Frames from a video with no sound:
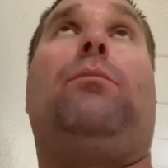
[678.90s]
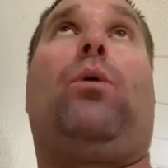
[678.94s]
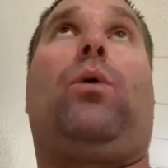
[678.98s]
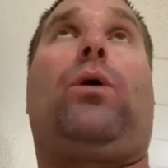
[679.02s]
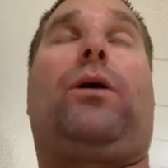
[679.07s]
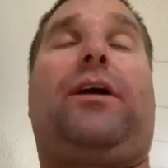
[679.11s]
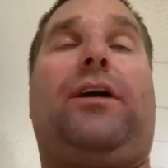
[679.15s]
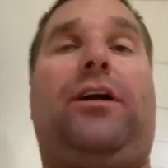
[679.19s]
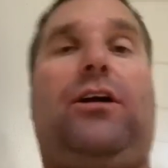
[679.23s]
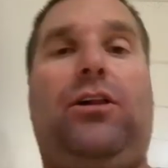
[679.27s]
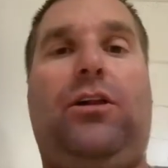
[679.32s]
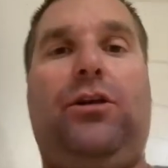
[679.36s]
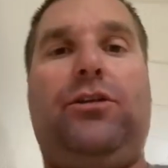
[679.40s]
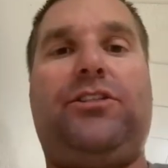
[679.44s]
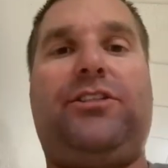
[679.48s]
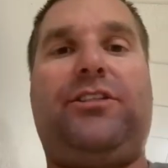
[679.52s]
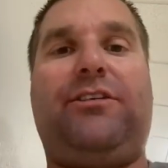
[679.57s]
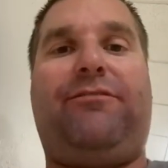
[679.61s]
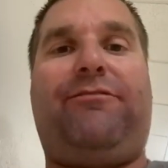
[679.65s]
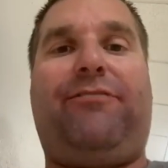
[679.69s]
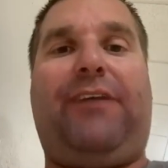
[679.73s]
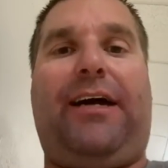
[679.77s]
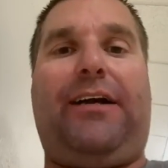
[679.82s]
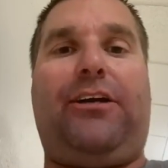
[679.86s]
more
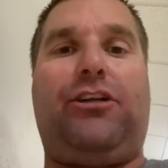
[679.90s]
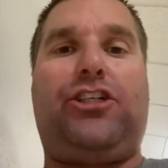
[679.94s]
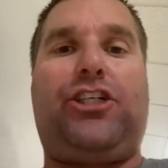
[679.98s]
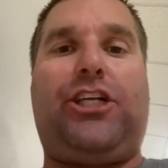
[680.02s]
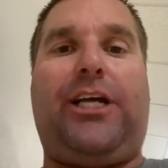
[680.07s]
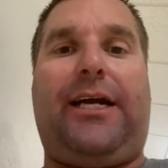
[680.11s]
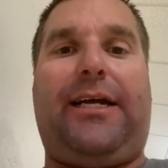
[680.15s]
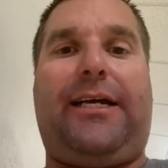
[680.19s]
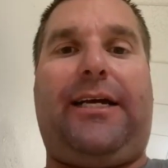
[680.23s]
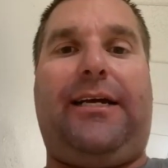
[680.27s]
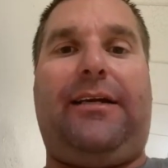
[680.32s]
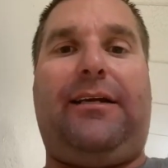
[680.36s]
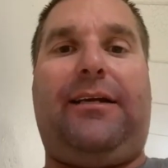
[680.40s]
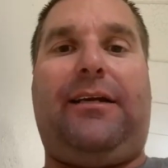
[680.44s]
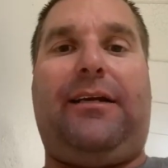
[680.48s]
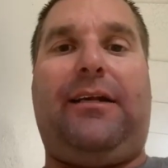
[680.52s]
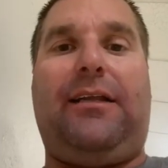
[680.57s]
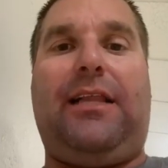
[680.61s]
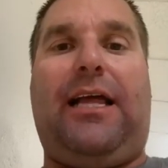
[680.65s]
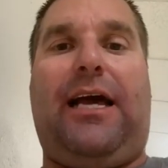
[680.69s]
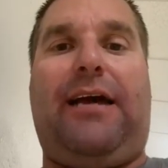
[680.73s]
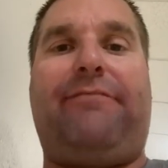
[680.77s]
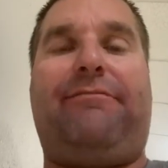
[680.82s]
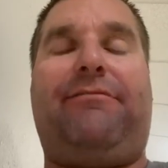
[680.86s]
conclusive final check-in and
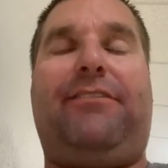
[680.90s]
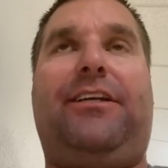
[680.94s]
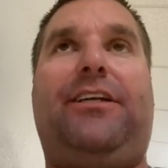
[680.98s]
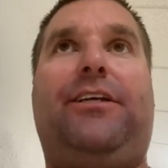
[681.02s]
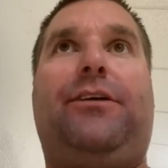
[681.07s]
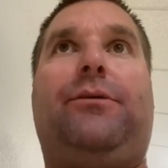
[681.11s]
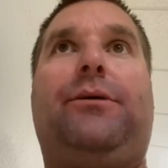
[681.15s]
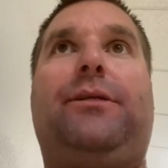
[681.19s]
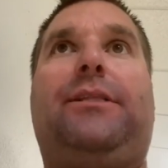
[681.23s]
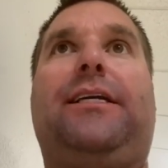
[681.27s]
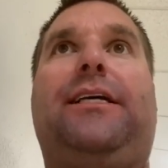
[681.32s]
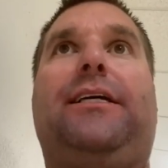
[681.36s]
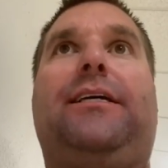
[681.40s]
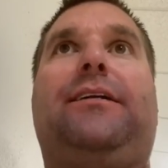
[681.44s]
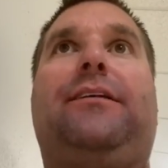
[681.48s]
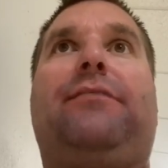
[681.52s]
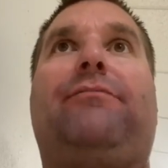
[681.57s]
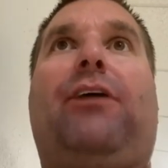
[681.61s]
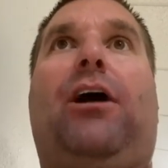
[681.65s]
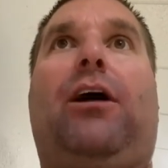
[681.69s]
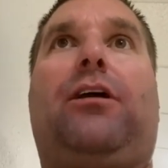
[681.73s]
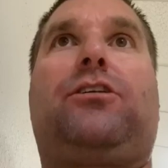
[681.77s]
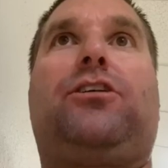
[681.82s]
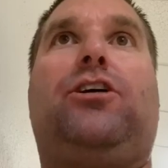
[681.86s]
a live video at the end
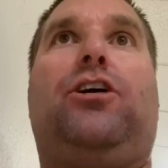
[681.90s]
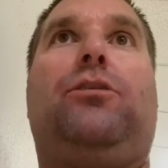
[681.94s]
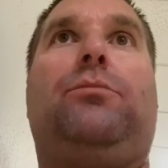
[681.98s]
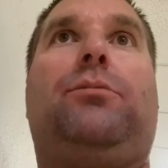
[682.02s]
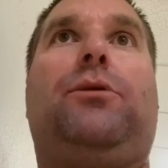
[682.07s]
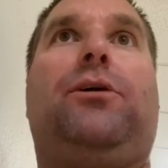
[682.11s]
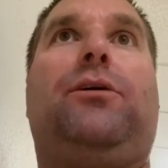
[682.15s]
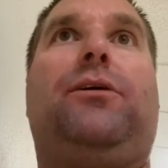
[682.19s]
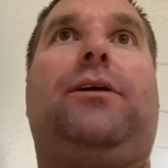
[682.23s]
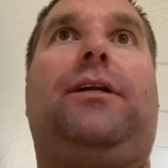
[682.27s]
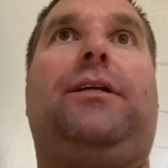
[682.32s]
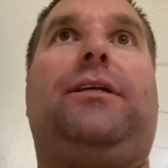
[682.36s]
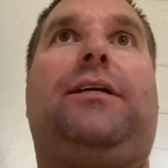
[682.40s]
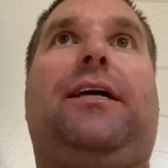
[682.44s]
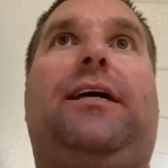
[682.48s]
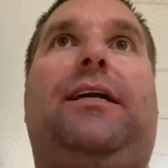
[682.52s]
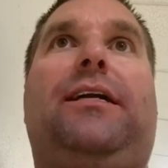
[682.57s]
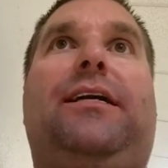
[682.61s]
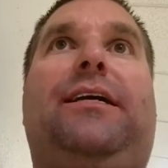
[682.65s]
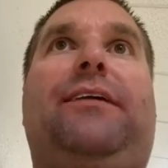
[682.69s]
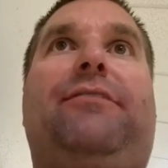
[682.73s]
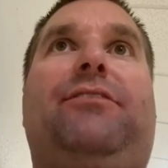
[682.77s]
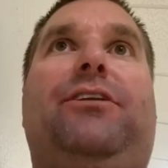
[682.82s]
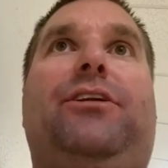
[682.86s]
of October, and
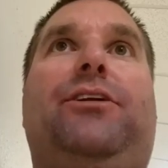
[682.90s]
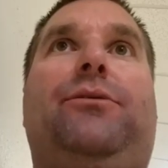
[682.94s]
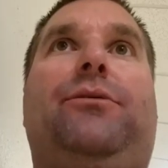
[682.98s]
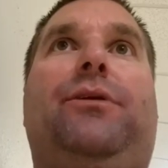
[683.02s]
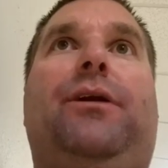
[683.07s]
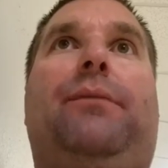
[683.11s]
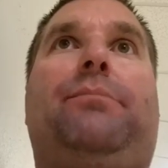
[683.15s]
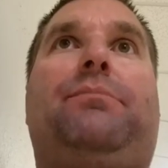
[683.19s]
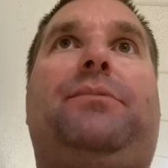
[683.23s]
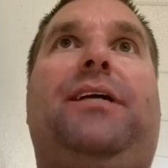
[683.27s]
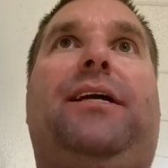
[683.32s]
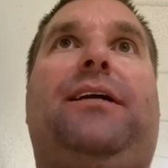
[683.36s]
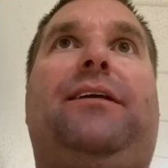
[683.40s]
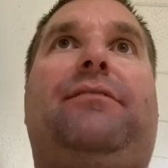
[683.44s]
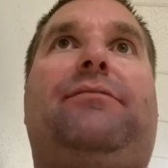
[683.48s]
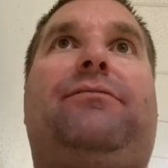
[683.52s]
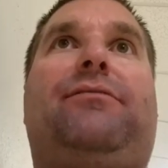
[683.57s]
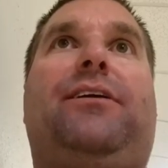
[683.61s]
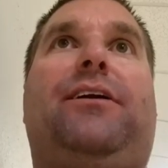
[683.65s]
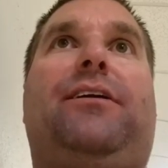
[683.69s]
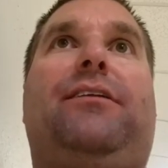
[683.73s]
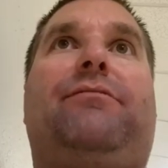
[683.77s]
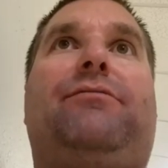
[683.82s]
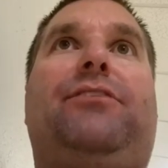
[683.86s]
kind of giving you an update
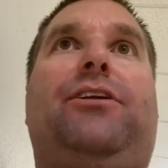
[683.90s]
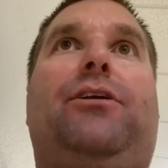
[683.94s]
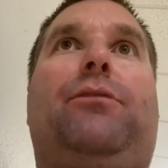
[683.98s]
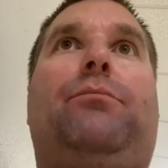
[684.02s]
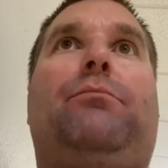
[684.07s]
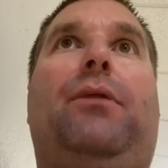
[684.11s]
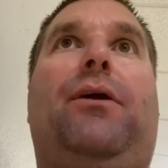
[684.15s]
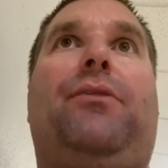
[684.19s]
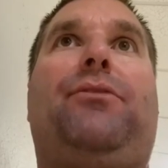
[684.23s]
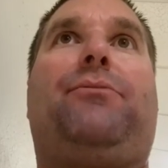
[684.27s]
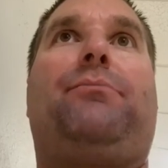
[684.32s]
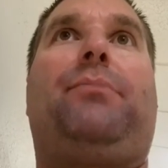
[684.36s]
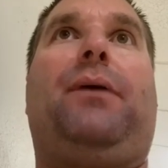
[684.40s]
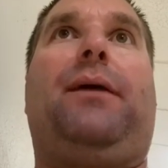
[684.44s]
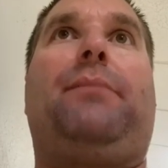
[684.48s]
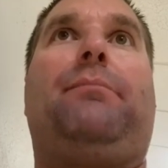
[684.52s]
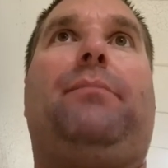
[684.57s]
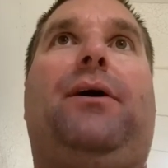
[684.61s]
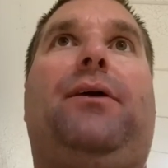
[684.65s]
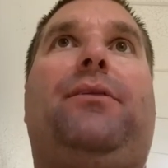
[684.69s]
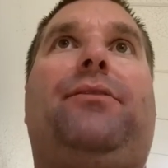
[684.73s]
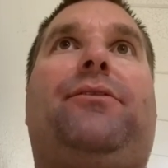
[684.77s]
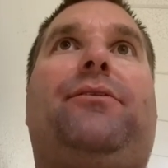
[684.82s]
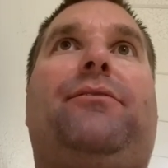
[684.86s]
of kind of, you know, month by
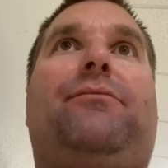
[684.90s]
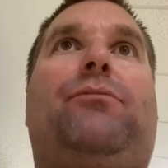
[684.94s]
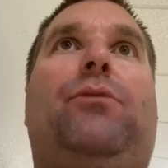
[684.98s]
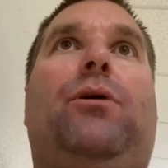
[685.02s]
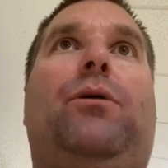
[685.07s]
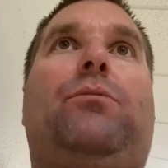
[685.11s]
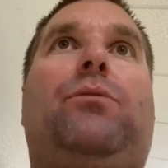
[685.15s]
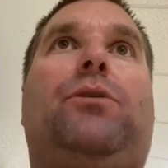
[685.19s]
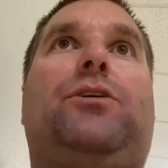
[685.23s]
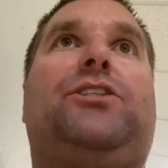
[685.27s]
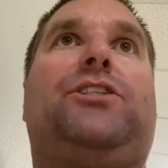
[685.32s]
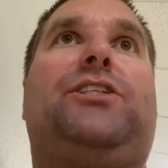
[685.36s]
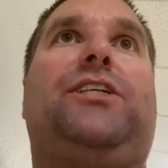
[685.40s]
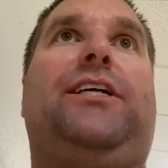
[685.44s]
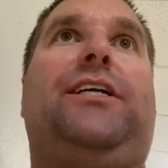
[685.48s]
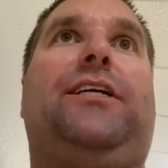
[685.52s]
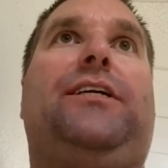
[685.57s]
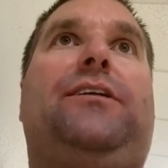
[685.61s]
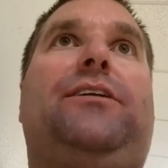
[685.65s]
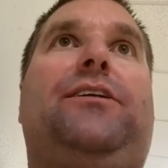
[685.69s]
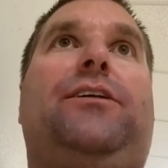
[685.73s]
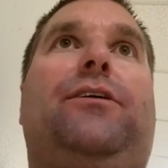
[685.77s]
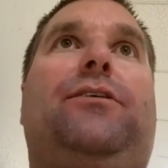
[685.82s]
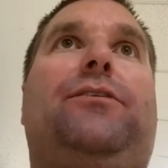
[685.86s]
month of what we're
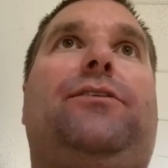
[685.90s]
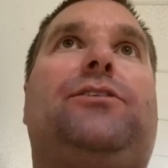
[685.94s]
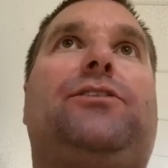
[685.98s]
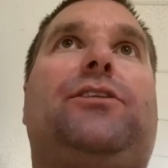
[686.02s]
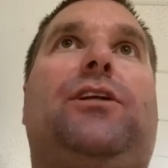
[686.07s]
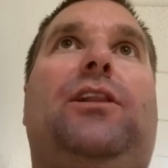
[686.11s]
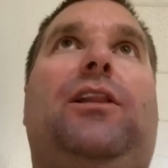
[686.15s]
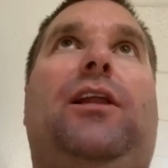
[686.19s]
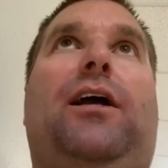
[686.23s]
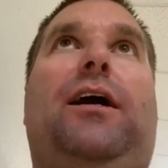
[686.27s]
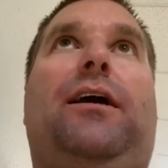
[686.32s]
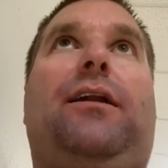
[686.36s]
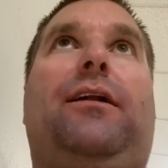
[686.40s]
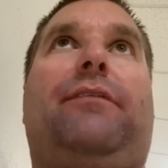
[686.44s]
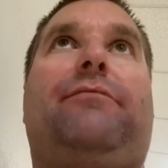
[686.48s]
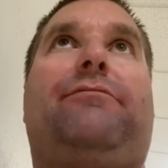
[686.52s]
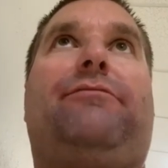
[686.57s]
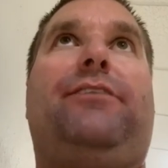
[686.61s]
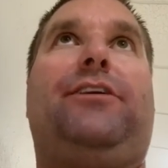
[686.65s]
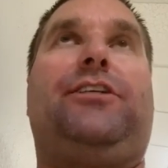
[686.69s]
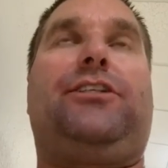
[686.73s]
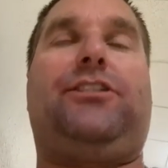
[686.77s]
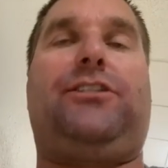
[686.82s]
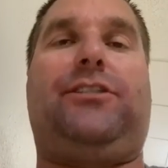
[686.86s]
seeing. You know, there's a lot of
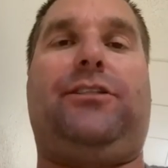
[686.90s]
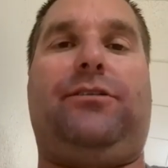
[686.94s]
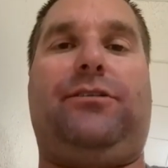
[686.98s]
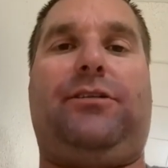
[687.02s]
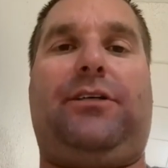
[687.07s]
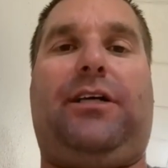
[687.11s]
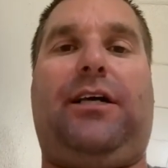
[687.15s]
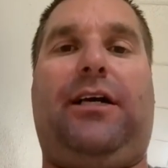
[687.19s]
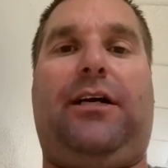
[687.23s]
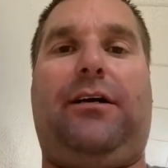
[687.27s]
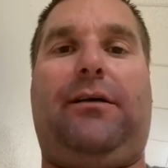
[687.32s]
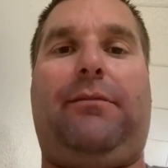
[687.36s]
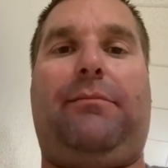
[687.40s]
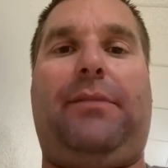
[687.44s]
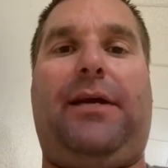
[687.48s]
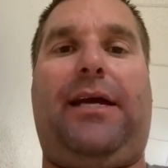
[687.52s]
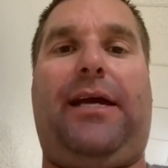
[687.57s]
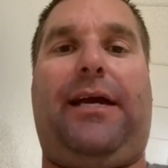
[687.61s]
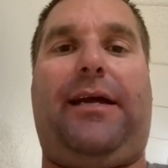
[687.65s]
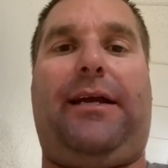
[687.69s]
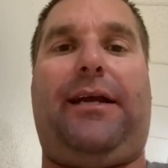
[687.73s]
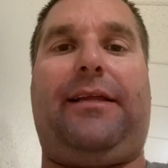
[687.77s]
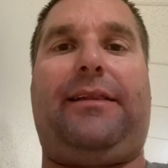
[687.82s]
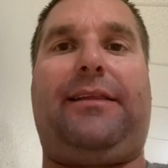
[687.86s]
fish still to come,
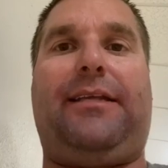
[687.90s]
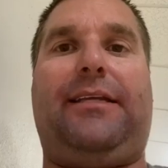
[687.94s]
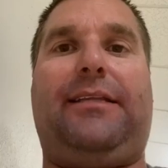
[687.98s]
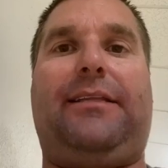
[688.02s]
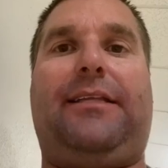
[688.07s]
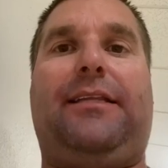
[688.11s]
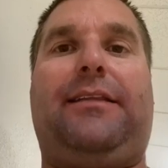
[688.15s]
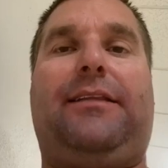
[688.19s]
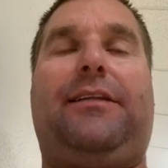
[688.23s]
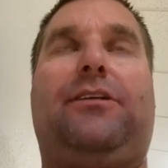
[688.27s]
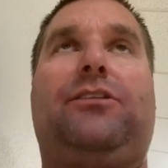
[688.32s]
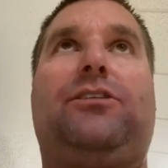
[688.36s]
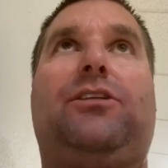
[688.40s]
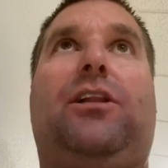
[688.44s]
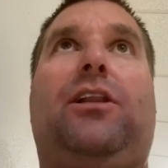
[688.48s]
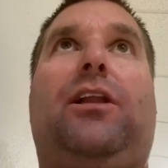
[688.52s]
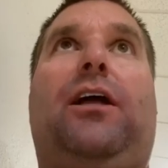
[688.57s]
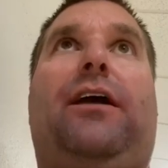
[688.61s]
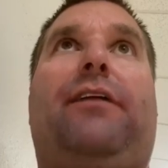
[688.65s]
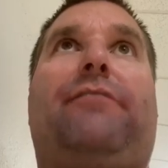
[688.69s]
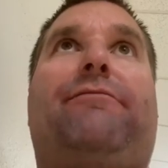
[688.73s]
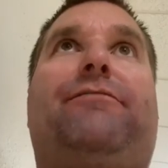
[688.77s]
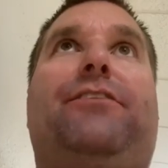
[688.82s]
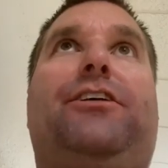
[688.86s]
and I think that there's a
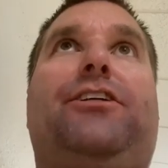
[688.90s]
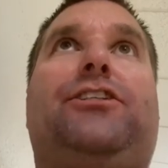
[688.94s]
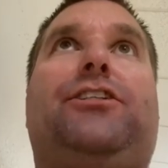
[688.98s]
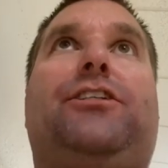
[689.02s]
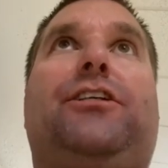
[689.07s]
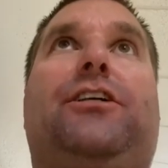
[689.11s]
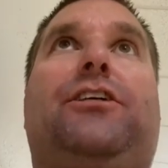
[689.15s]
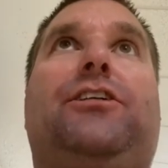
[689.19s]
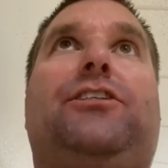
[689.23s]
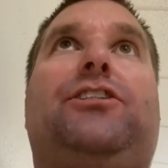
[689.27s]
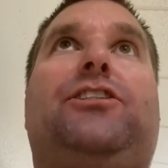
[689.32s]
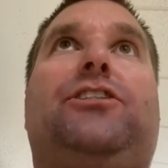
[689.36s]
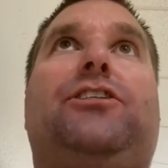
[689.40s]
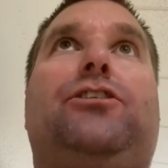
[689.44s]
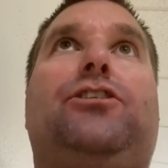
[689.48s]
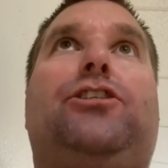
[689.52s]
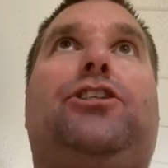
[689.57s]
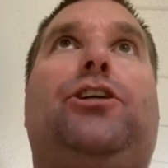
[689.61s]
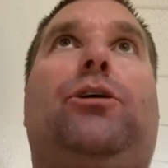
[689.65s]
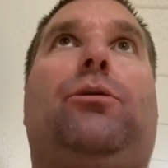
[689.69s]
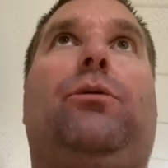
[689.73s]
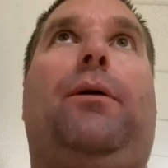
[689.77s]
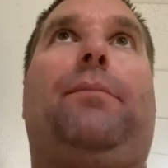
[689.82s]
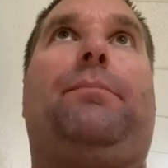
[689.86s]
lot of fish that could still
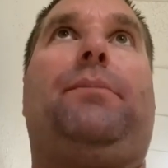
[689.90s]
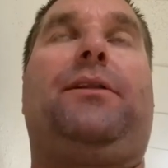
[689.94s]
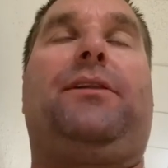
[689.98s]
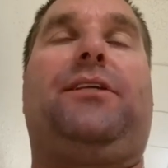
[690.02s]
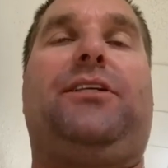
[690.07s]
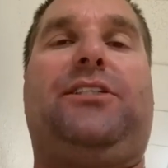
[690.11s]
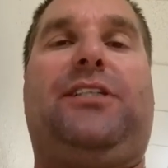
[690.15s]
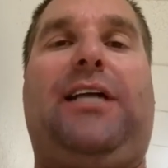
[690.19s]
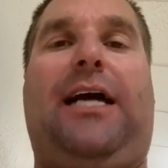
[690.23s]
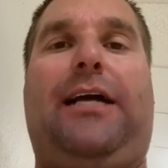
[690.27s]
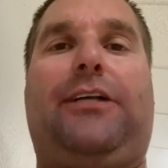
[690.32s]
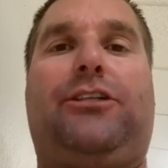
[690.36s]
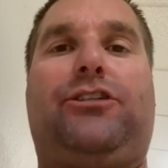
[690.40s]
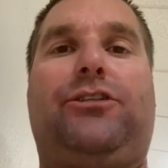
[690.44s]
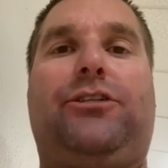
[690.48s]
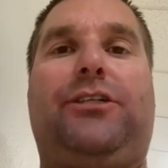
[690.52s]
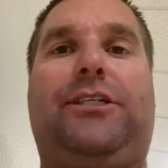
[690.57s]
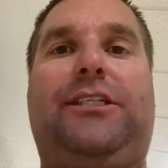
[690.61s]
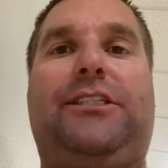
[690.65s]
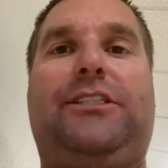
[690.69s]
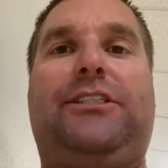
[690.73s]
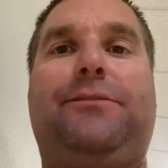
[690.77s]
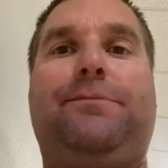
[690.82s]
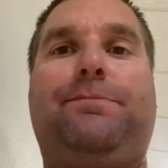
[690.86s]
show up at these
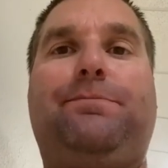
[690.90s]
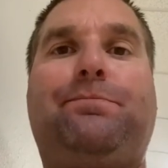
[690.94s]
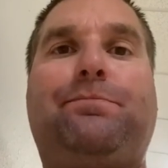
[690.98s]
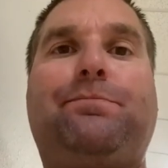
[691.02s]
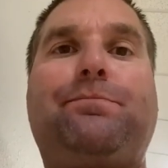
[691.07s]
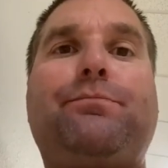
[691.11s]
hatcheries.